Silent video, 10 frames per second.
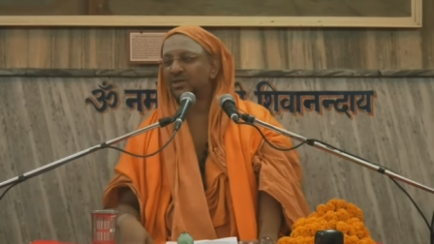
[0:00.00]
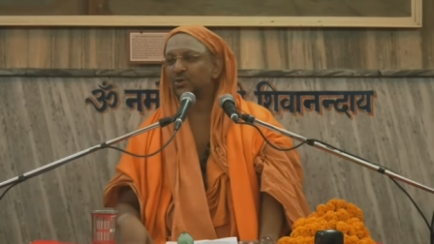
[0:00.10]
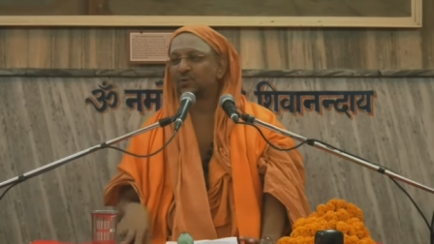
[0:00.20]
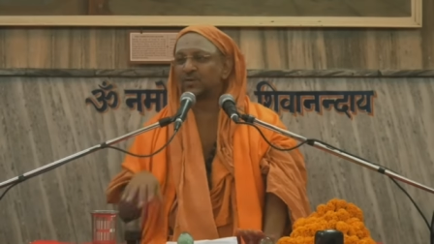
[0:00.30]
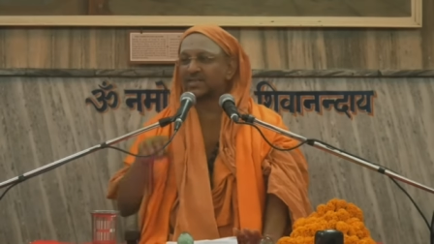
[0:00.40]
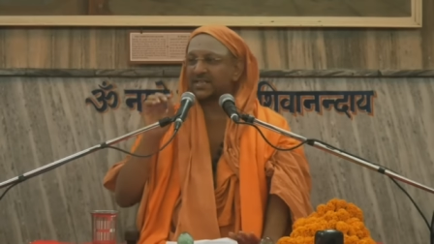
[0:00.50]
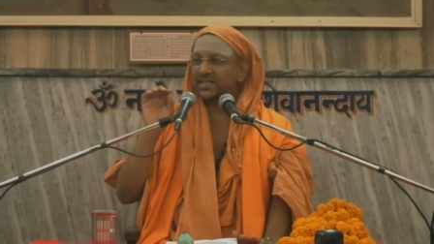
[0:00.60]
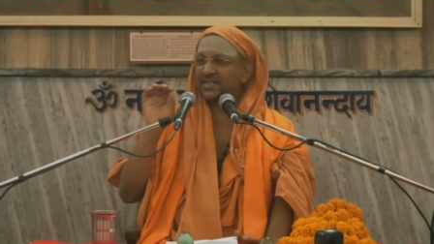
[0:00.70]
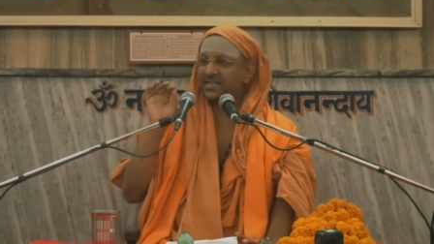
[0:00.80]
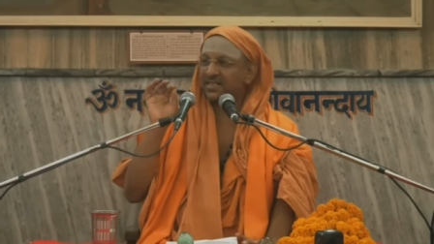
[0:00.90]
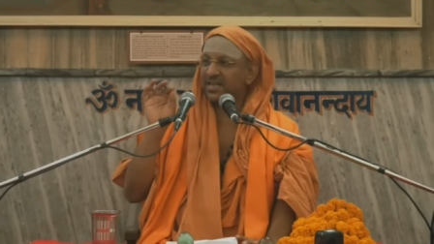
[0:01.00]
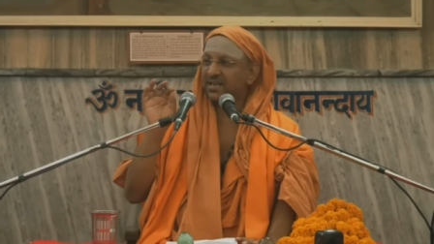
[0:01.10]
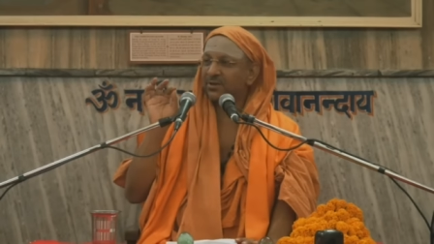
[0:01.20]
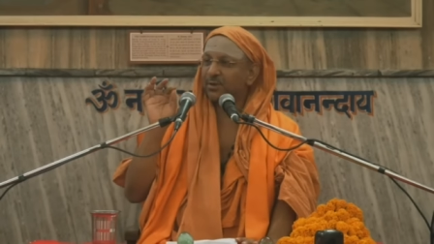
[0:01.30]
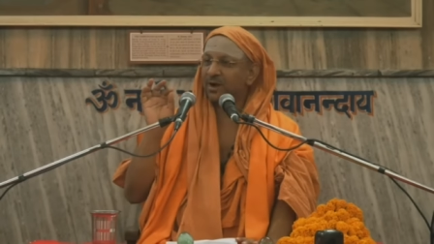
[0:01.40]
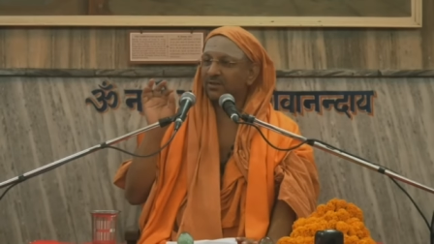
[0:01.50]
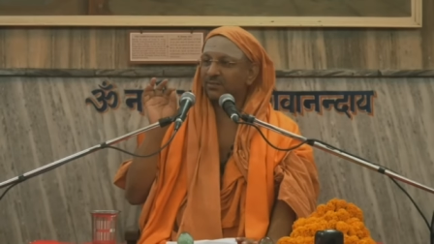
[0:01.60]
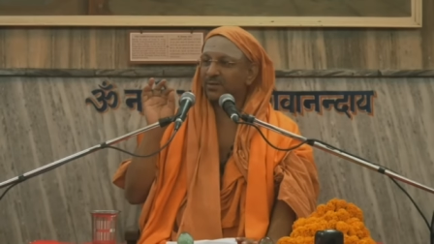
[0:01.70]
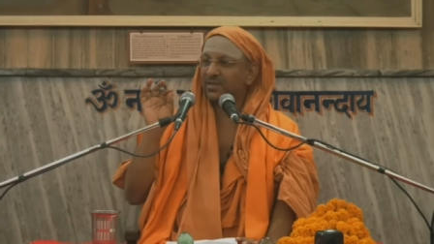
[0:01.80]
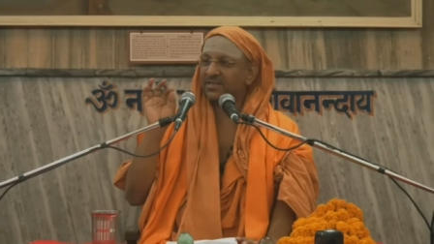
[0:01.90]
You will see the same Atma,